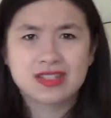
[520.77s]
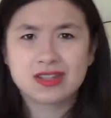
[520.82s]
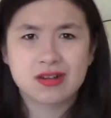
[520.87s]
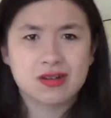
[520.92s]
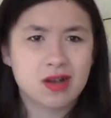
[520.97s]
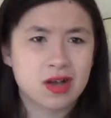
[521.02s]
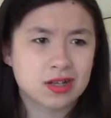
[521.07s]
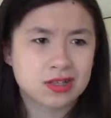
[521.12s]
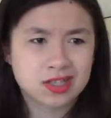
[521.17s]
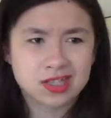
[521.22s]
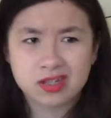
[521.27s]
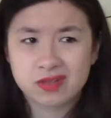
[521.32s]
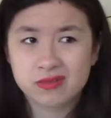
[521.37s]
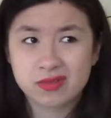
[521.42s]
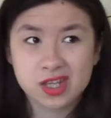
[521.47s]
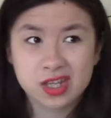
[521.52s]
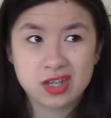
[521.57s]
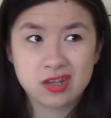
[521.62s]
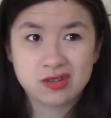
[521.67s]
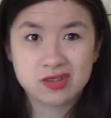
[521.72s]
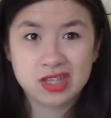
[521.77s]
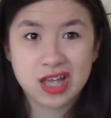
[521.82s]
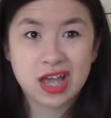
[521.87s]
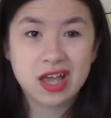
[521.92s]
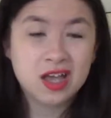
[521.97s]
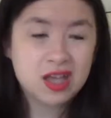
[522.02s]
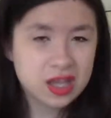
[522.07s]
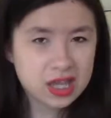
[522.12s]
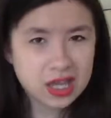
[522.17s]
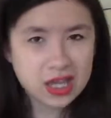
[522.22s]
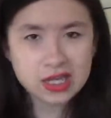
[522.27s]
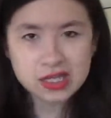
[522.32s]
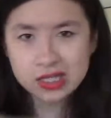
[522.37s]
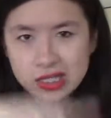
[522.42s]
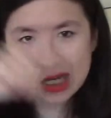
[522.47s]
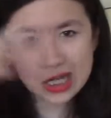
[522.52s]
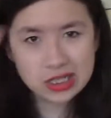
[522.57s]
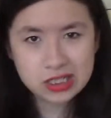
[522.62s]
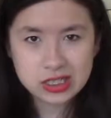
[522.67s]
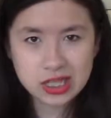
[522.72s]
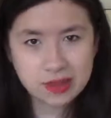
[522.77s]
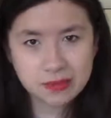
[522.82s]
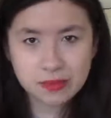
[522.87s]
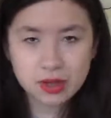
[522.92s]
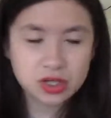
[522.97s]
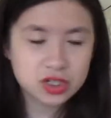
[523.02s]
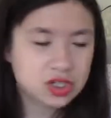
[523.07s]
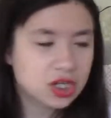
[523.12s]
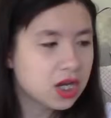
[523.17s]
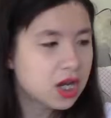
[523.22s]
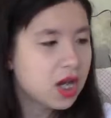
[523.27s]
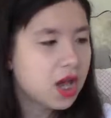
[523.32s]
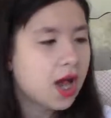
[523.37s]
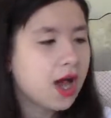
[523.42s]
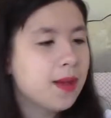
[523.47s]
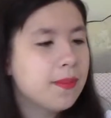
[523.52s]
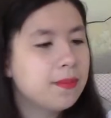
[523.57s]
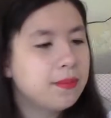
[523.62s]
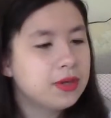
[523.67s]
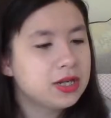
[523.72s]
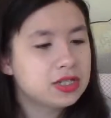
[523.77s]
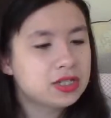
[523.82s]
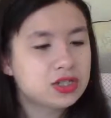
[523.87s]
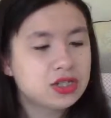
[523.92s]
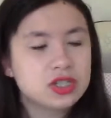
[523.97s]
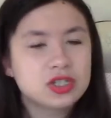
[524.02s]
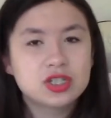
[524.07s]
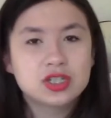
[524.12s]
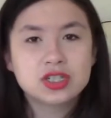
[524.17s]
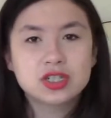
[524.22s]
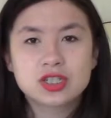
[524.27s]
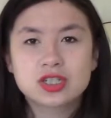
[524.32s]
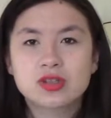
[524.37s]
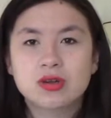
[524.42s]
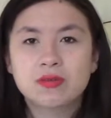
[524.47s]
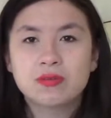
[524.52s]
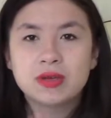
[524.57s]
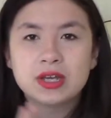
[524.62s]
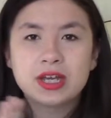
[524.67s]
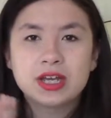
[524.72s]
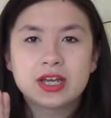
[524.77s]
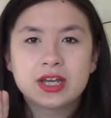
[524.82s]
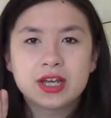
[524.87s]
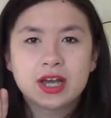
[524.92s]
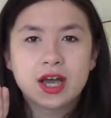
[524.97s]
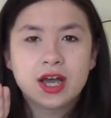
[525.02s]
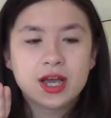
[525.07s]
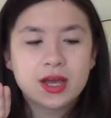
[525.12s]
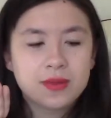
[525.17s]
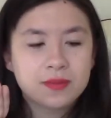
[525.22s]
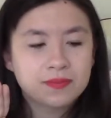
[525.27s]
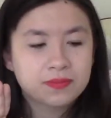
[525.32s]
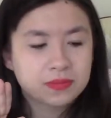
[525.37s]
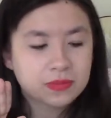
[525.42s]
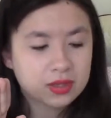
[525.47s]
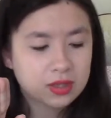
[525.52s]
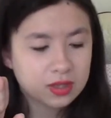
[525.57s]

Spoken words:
Don't ask, I don't really use that indicator that much, but it's good to sort of